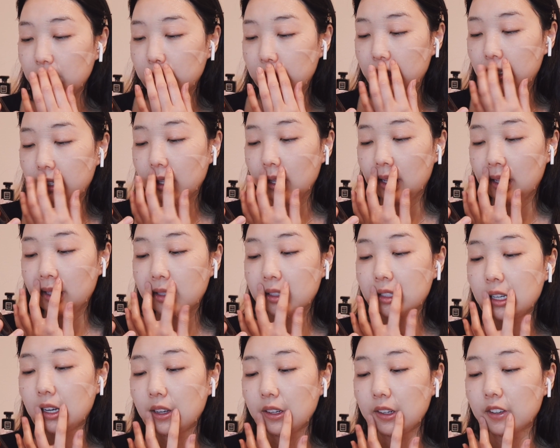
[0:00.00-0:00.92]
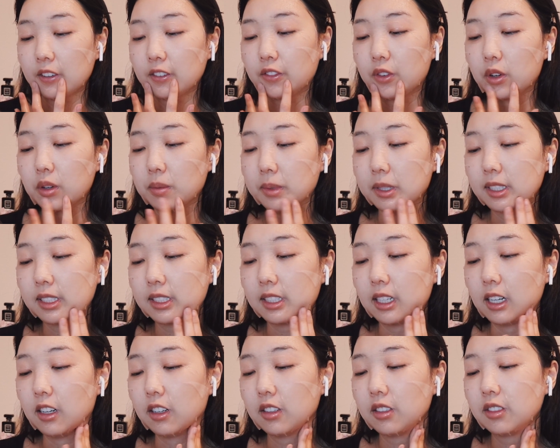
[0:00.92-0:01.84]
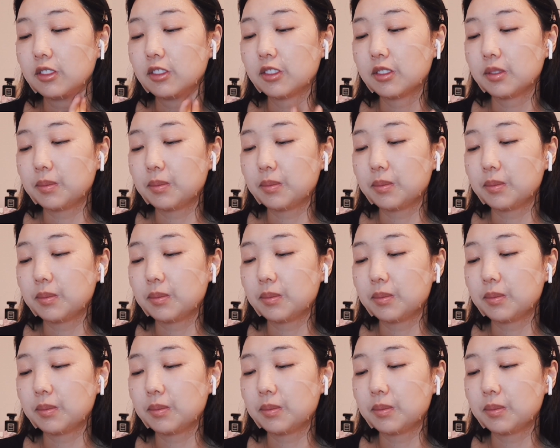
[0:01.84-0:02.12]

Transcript: you would tell your former self?